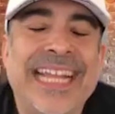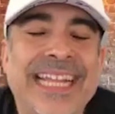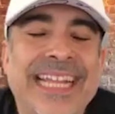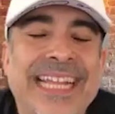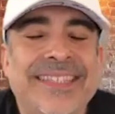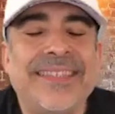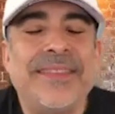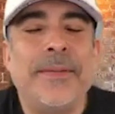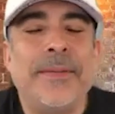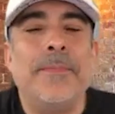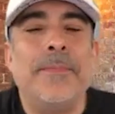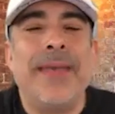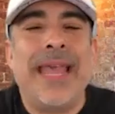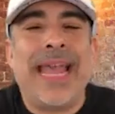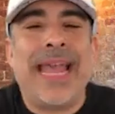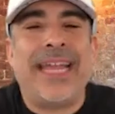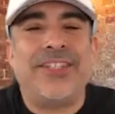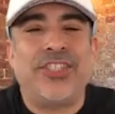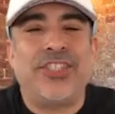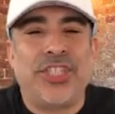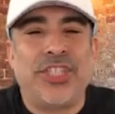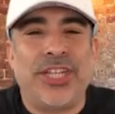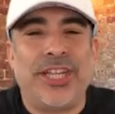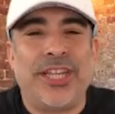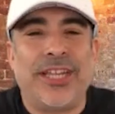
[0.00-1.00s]
the
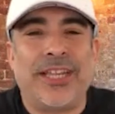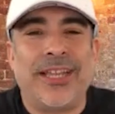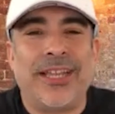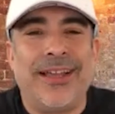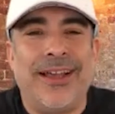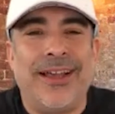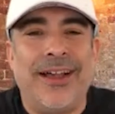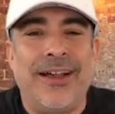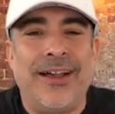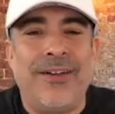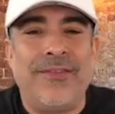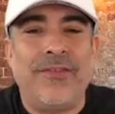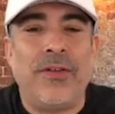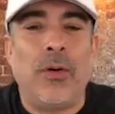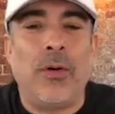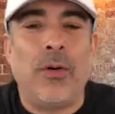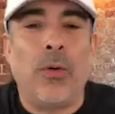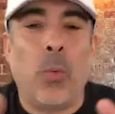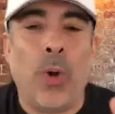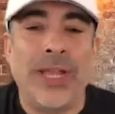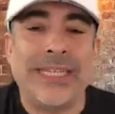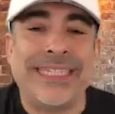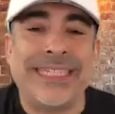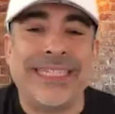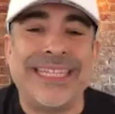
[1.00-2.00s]
magic of
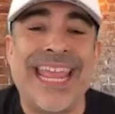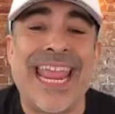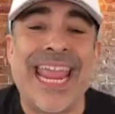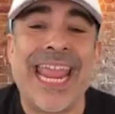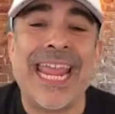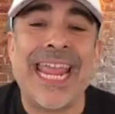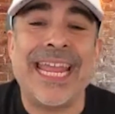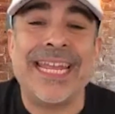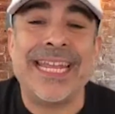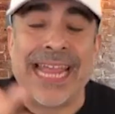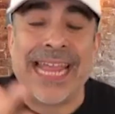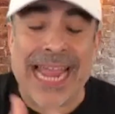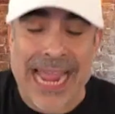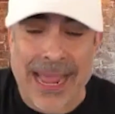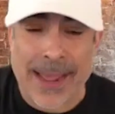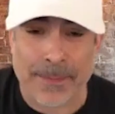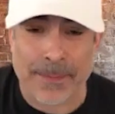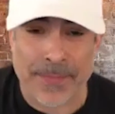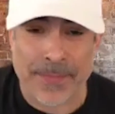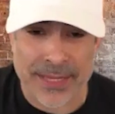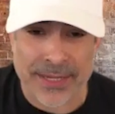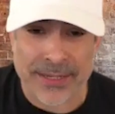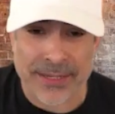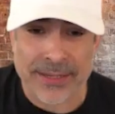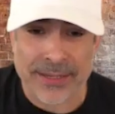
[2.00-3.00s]
what can
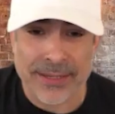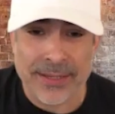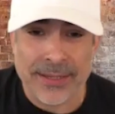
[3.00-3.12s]
happen.